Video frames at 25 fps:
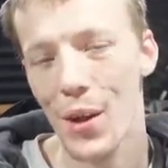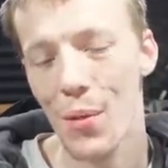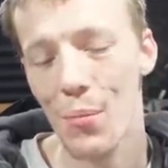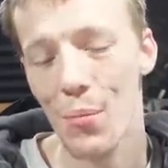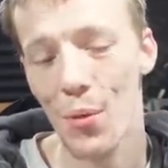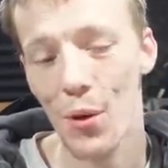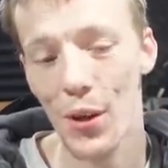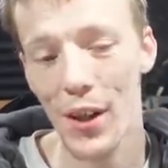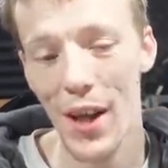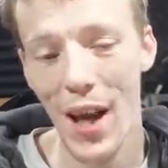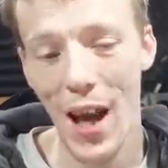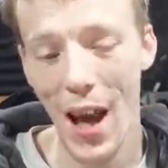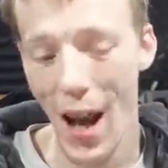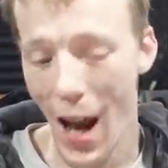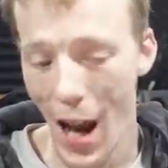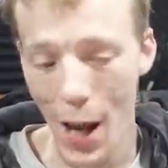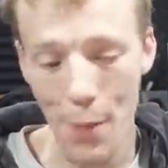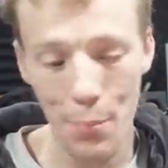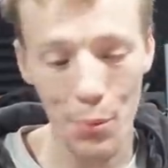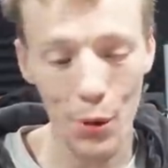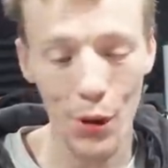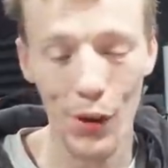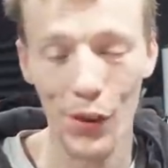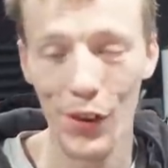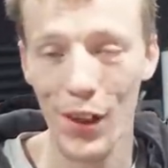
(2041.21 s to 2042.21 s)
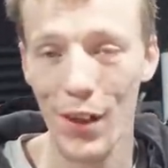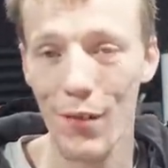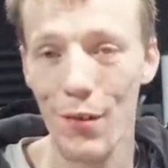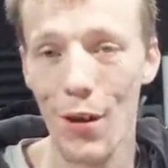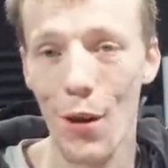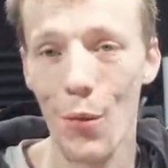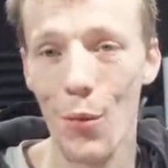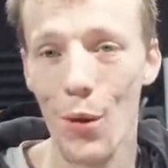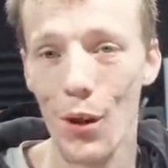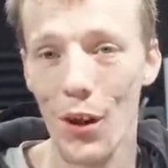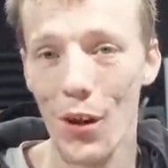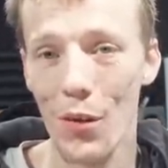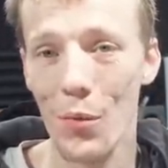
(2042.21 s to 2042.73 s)
But yeah,
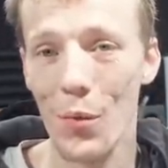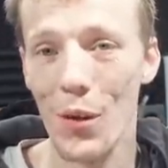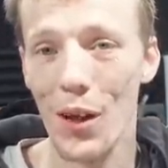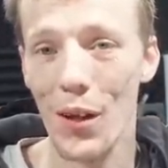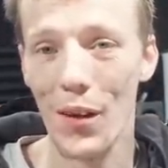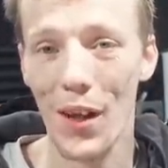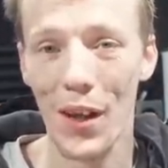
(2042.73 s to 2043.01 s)
8.01 as well.